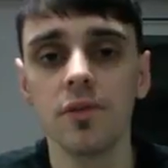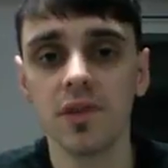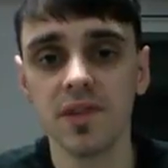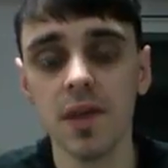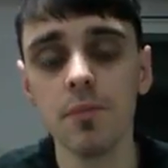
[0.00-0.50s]

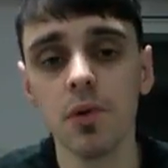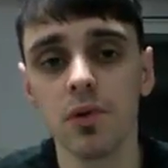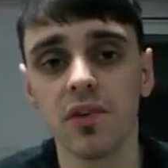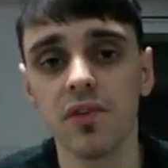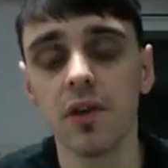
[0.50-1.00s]
December
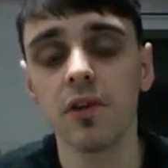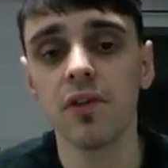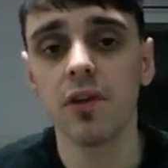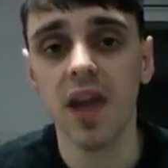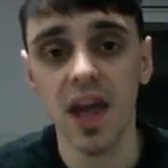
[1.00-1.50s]
was a very,
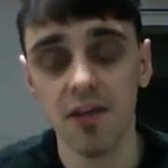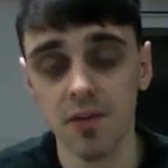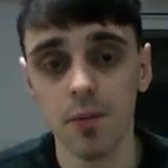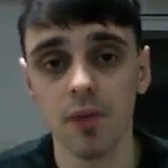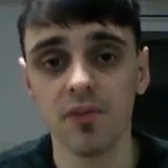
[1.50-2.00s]
very
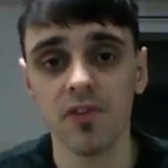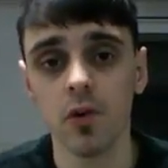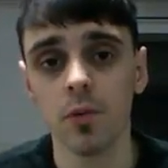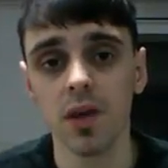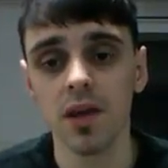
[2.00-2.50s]
heavy month
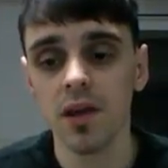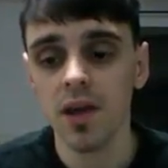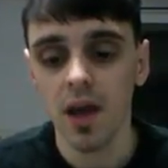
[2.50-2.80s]
for me.